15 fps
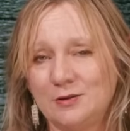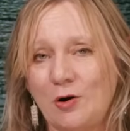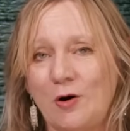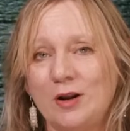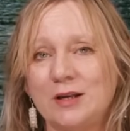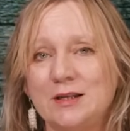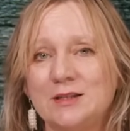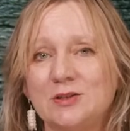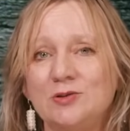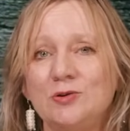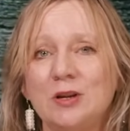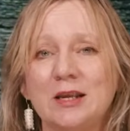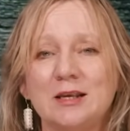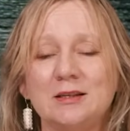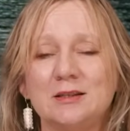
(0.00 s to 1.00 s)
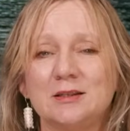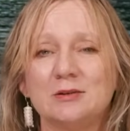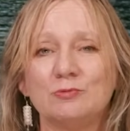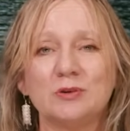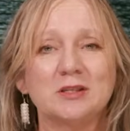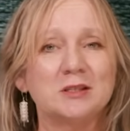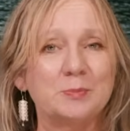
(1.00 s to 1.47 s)
God is
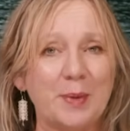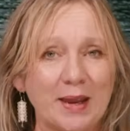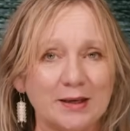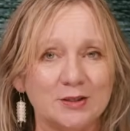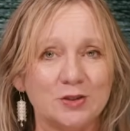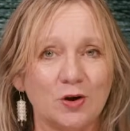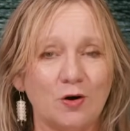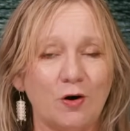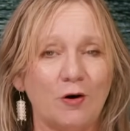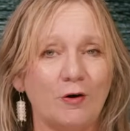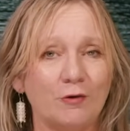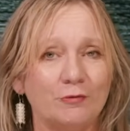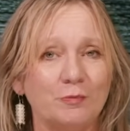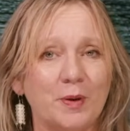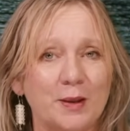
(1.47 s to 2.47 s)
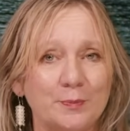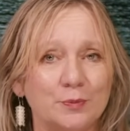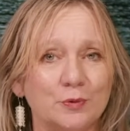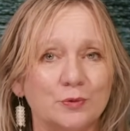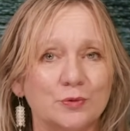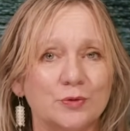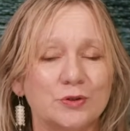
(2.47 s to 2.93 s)
respecter of
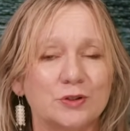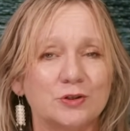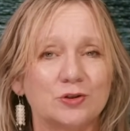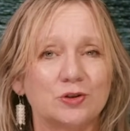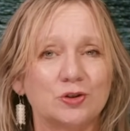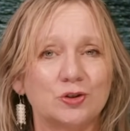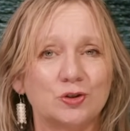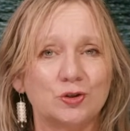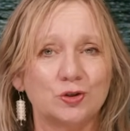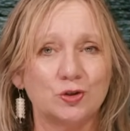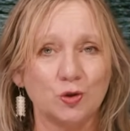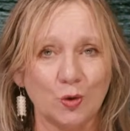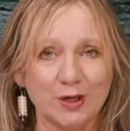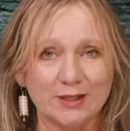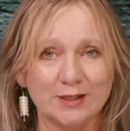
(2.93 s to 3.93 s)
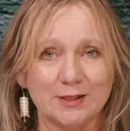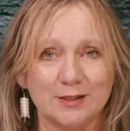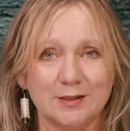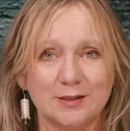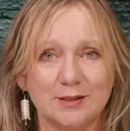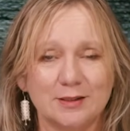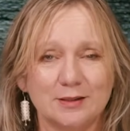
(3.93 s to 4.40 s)
people's
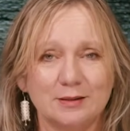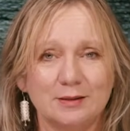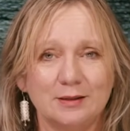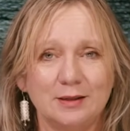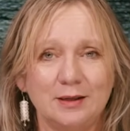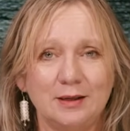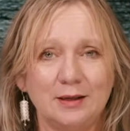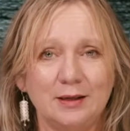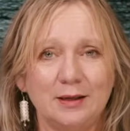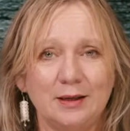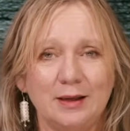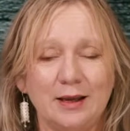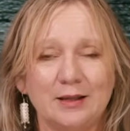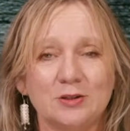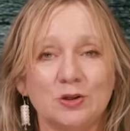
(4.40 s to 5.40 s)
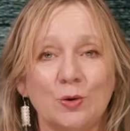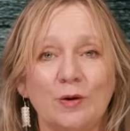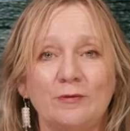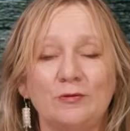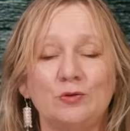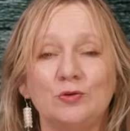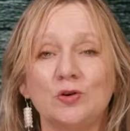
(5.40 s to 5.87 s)
choices. And so
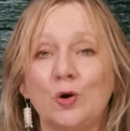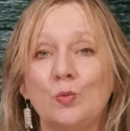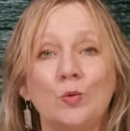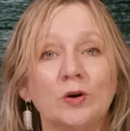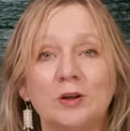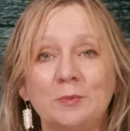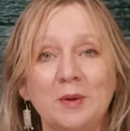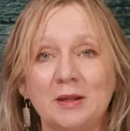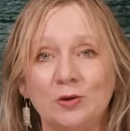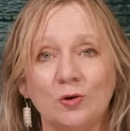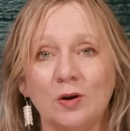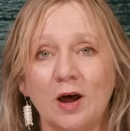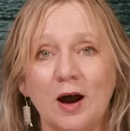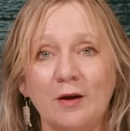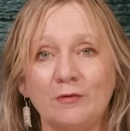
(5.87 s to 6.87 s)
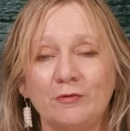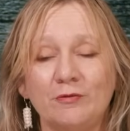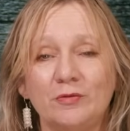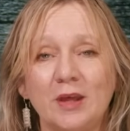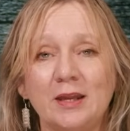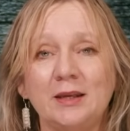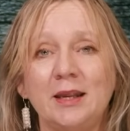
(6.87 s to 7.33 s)
if you don't want him in your
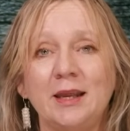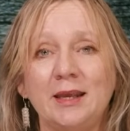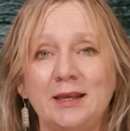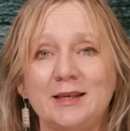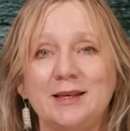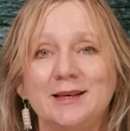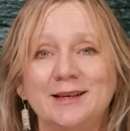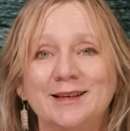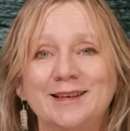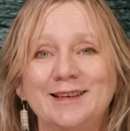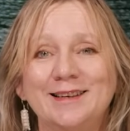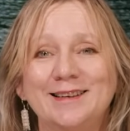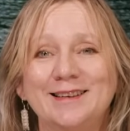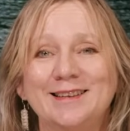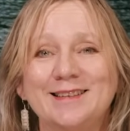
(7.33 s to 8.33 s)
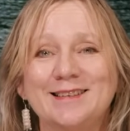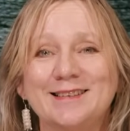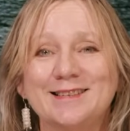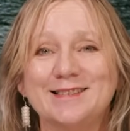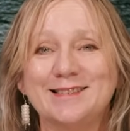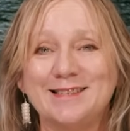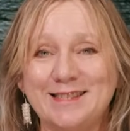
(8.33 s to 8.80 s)
life, then he
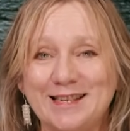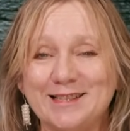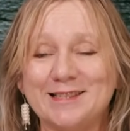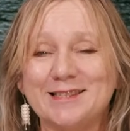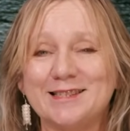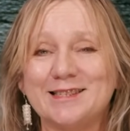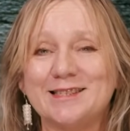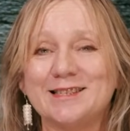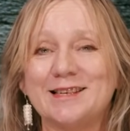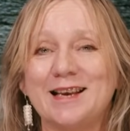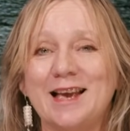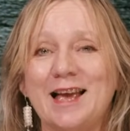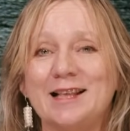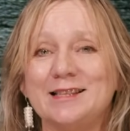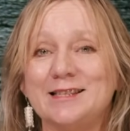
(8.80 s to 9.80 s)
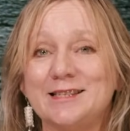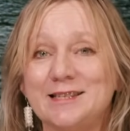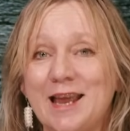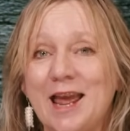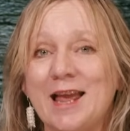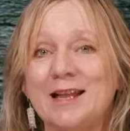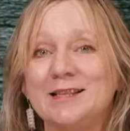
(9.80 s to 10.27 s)
sits and
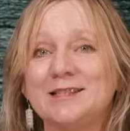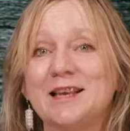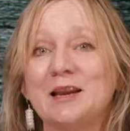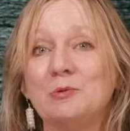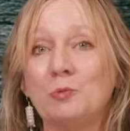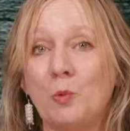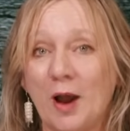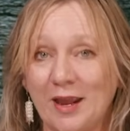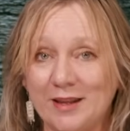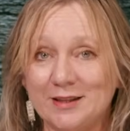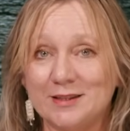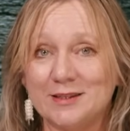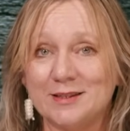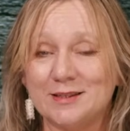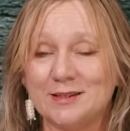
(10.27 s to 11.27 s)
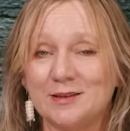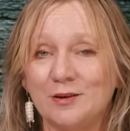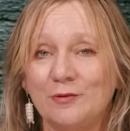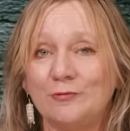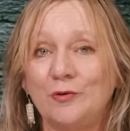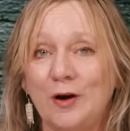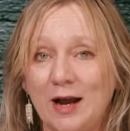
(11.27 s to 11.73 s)
stands and waits
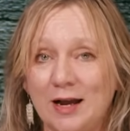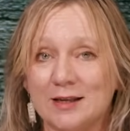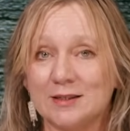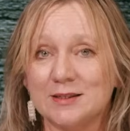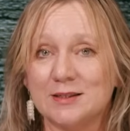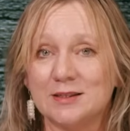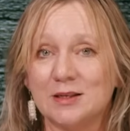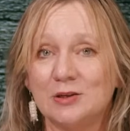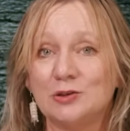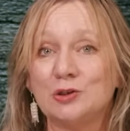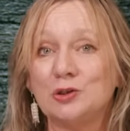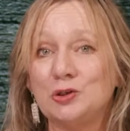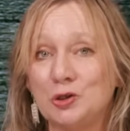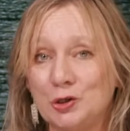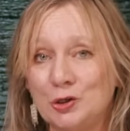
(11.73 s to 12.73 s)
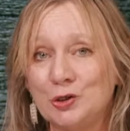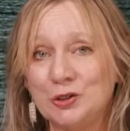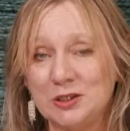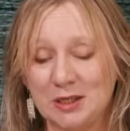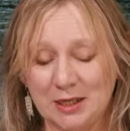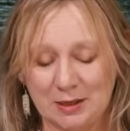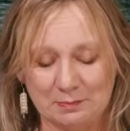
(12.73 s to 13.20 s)
for us to turn
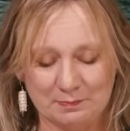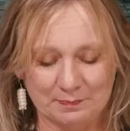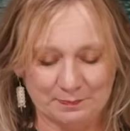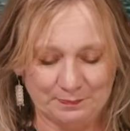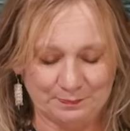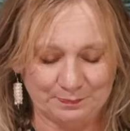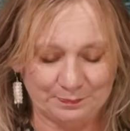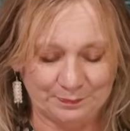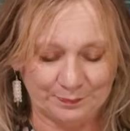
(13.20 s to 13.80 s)
to him.